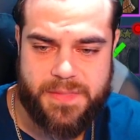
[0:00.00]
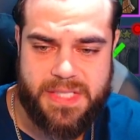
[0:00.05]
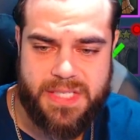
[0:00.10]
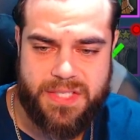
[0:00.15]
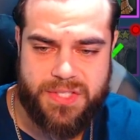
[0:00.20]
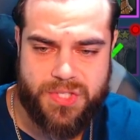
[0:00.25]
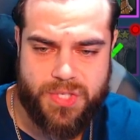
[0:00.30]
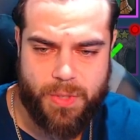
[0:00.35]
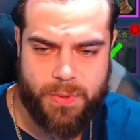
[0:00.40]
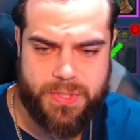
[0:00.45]

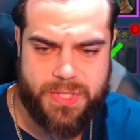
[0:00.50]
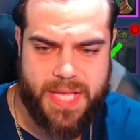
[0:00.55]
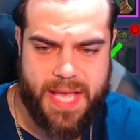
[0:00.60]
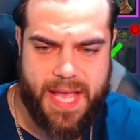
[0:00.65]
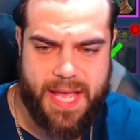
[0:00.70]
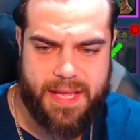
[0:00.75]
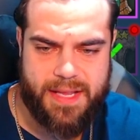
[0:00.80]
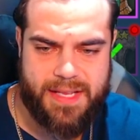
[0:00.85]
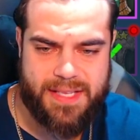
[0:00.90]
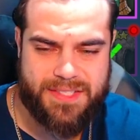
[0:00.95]
So is
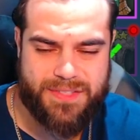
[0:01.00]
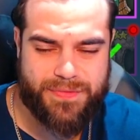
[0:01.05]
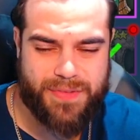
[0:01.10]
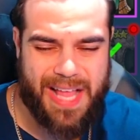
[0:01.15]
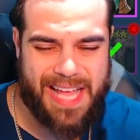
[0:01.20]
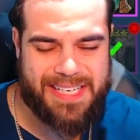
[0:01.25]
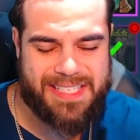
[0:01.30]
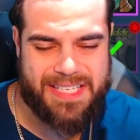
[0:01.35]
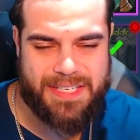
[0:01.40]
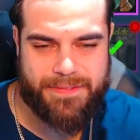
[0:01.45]
that. It's
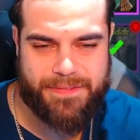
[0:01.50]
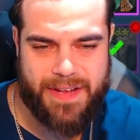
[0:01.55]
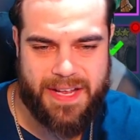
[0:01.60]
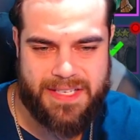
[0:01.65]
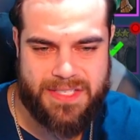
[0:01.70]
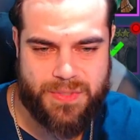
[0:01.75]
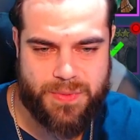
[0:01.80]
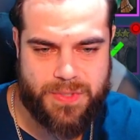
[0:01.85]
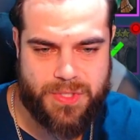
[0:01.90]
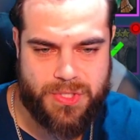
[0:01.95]
flat
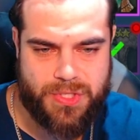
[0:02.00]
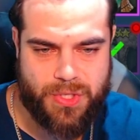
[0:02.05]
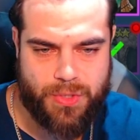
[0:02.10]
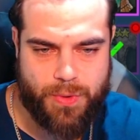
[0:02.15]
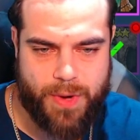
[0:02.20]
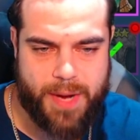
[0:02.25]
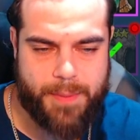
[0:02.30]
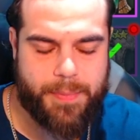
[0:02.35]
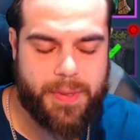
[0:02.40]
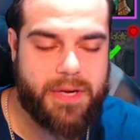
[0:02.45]
defense, which isn't
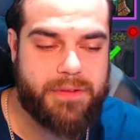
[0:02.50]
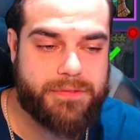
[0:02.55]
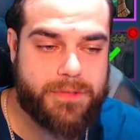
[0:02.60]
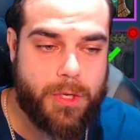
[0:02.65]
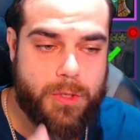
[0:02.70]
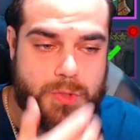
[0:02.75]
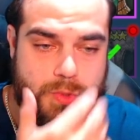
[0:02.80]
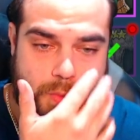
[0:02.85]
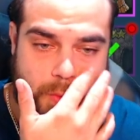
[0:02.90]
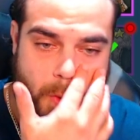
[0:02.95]
great, but if
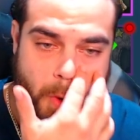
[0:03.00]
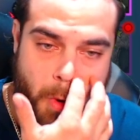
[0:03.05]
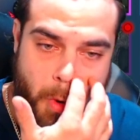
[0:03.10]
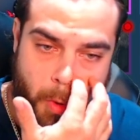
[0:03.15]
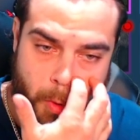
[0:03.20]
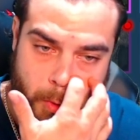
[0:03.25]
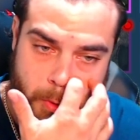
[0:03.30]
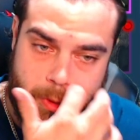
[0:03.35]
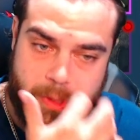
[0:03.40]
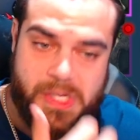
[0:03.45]
those
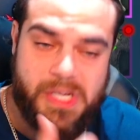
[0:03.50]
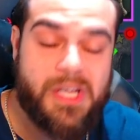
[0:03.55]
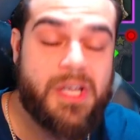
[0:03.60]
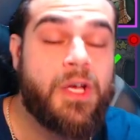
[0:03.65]
rolled